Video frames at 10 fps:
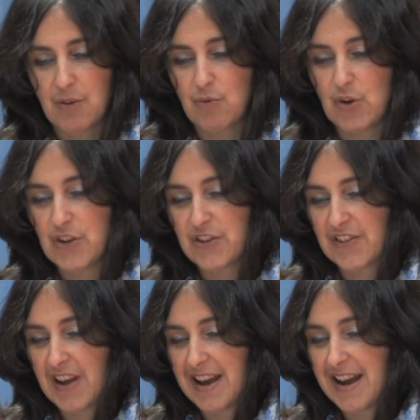
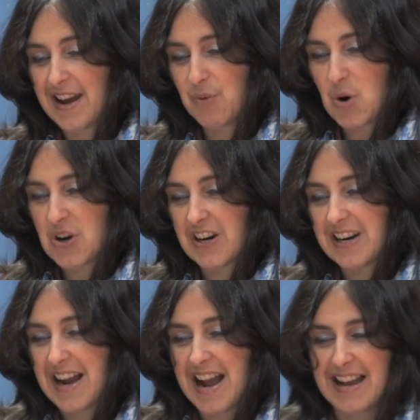Ruth
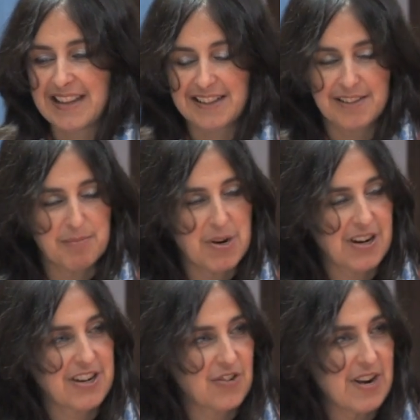Walker and
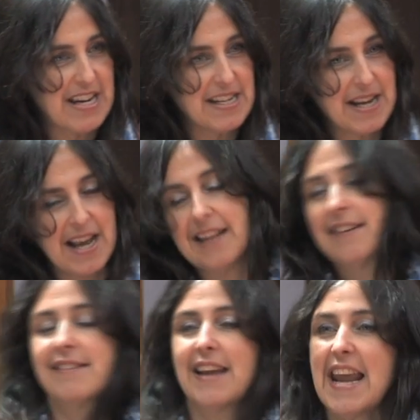Mark Green
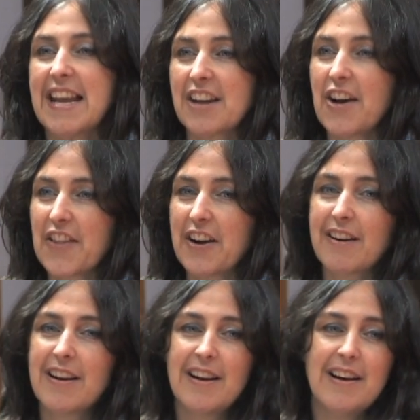and 8
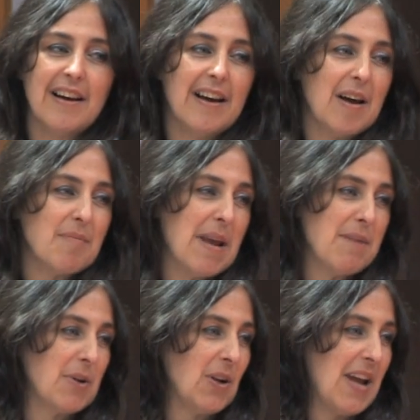other
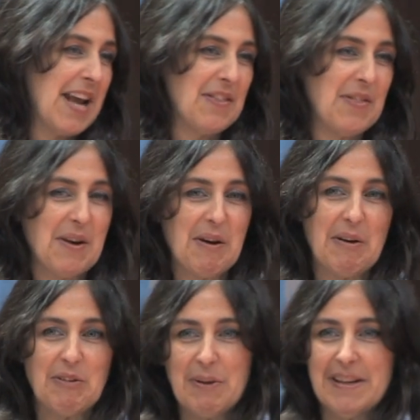people in
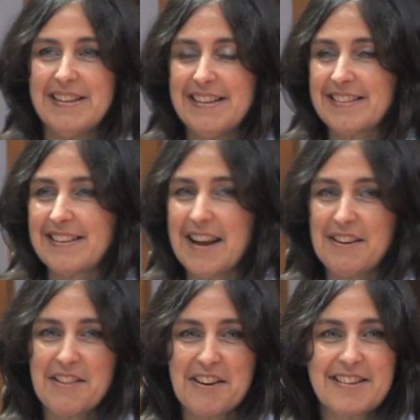their 20s
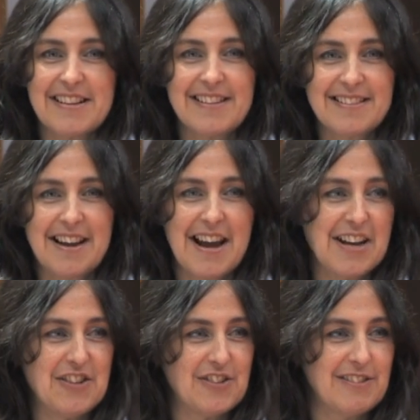and 30s.
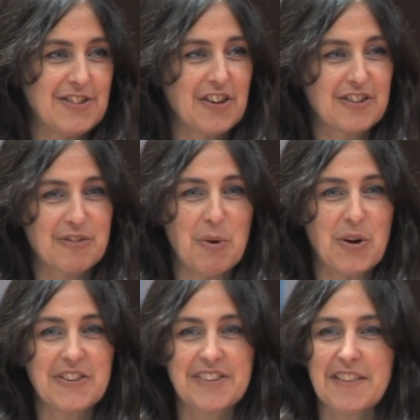I just
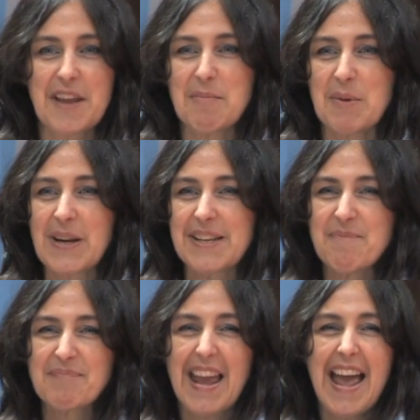was at that point.
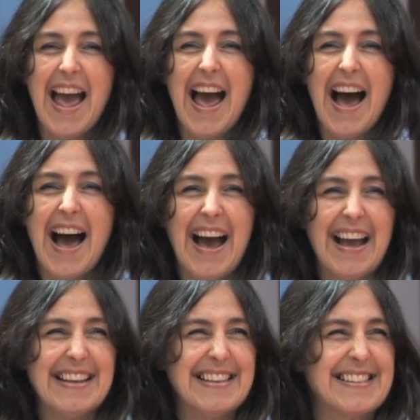
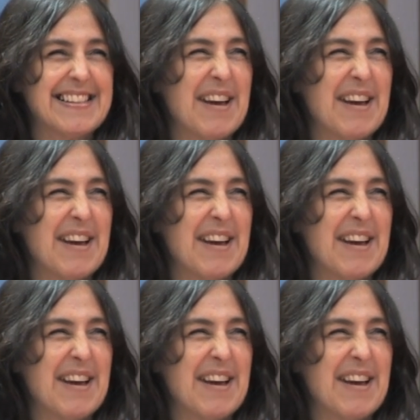And